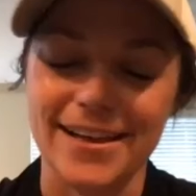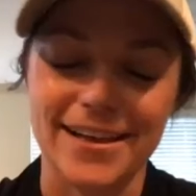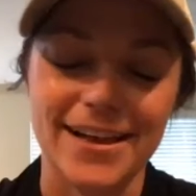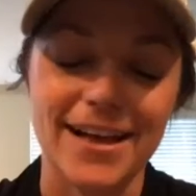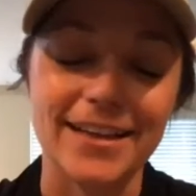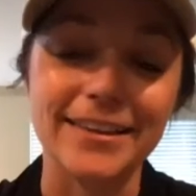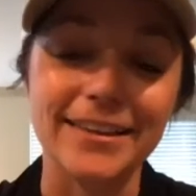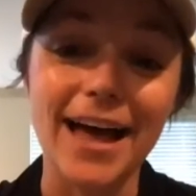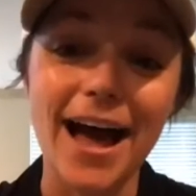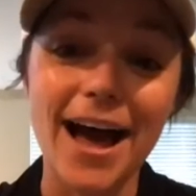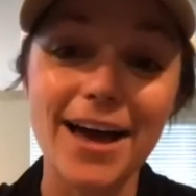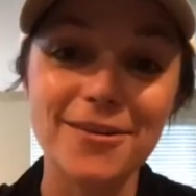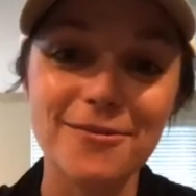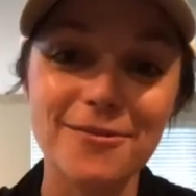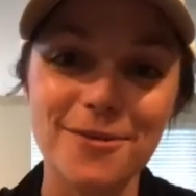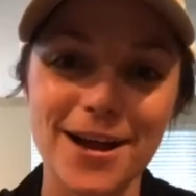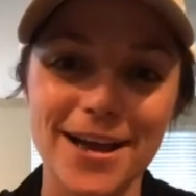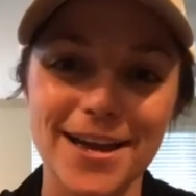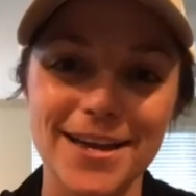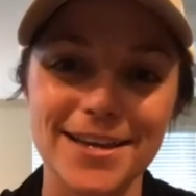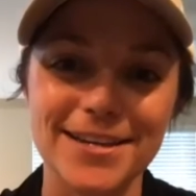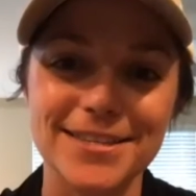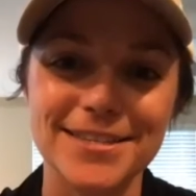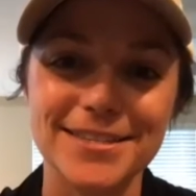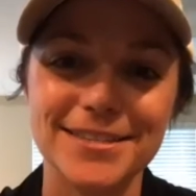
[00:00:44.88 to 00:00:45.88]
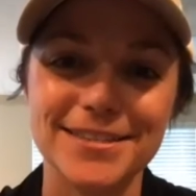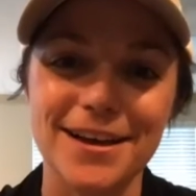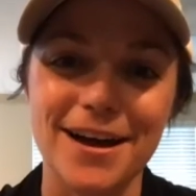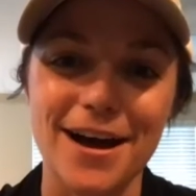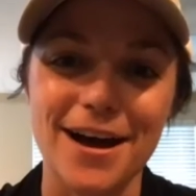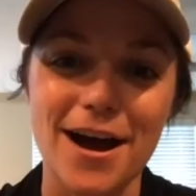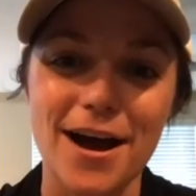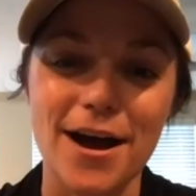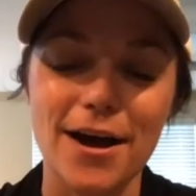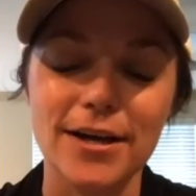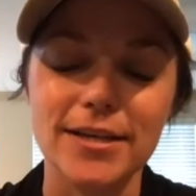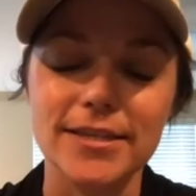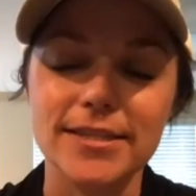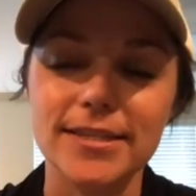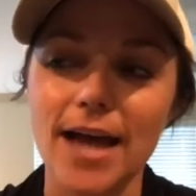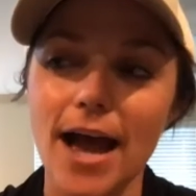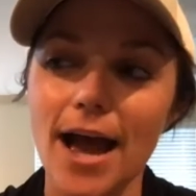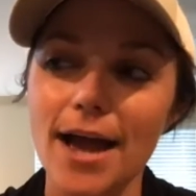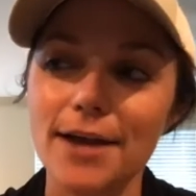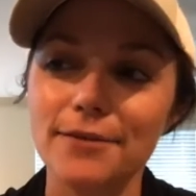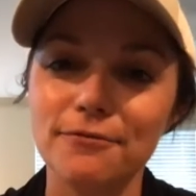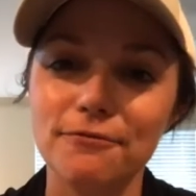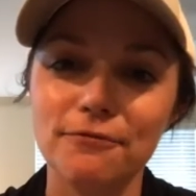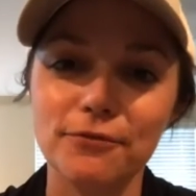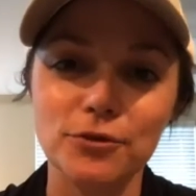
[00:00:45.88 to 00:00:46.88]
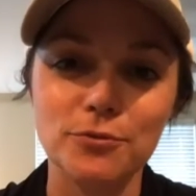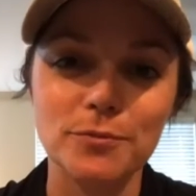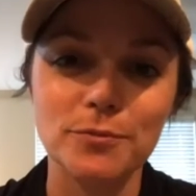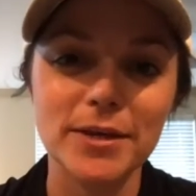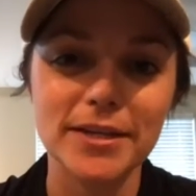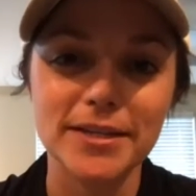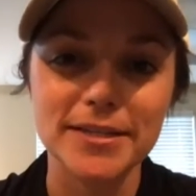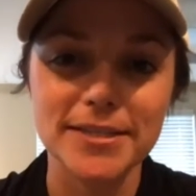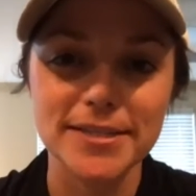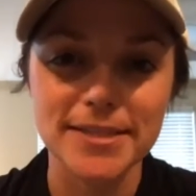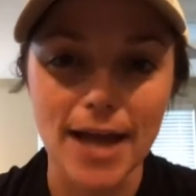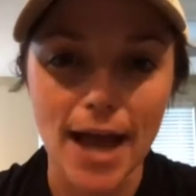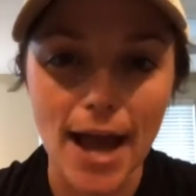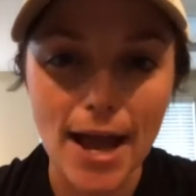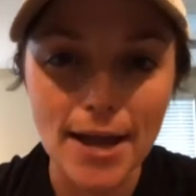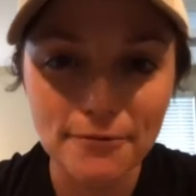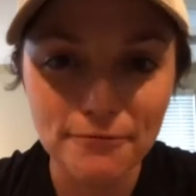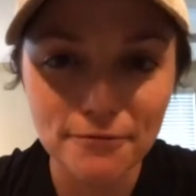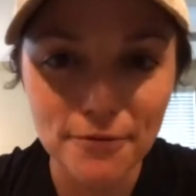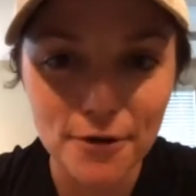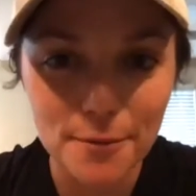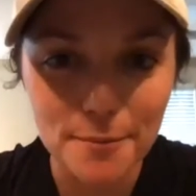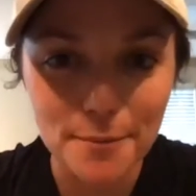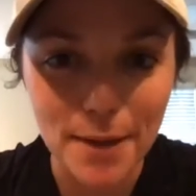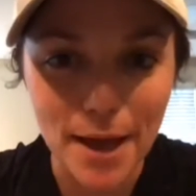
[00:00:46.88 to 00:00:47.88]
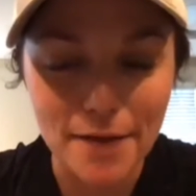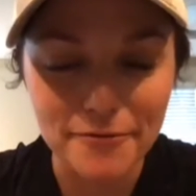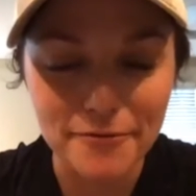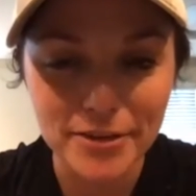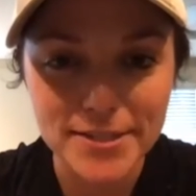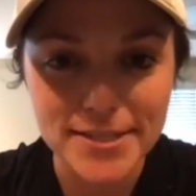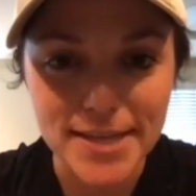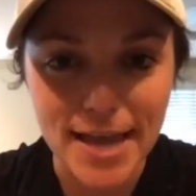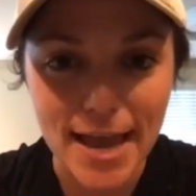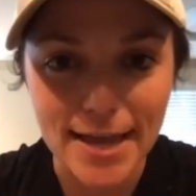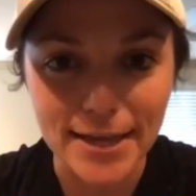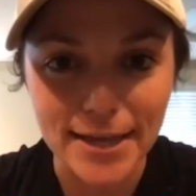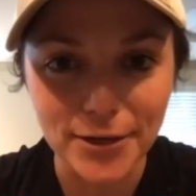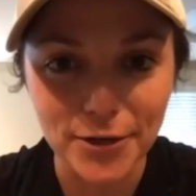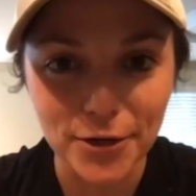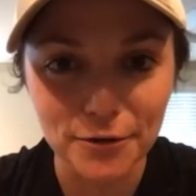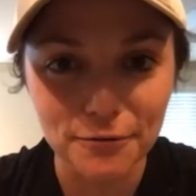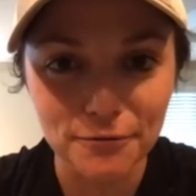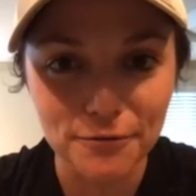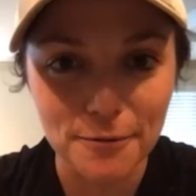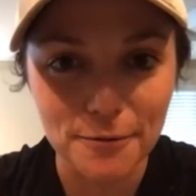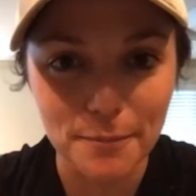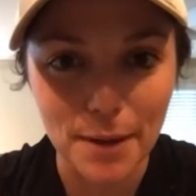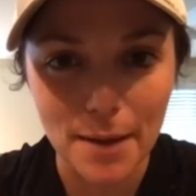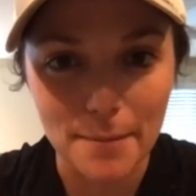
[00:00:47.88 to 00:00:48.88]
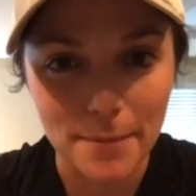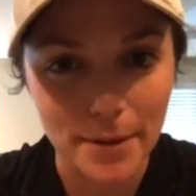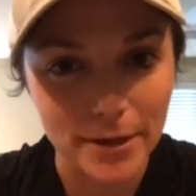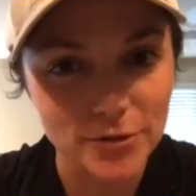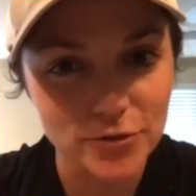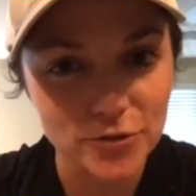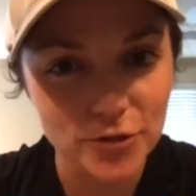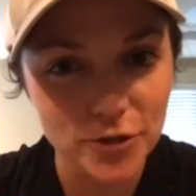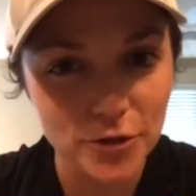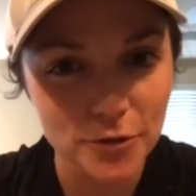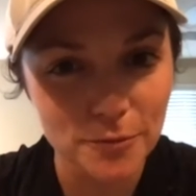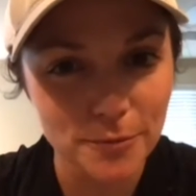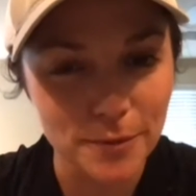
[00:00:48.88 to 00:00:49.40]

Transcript: a lot of ways. Aside from having to anchor from my bedroom?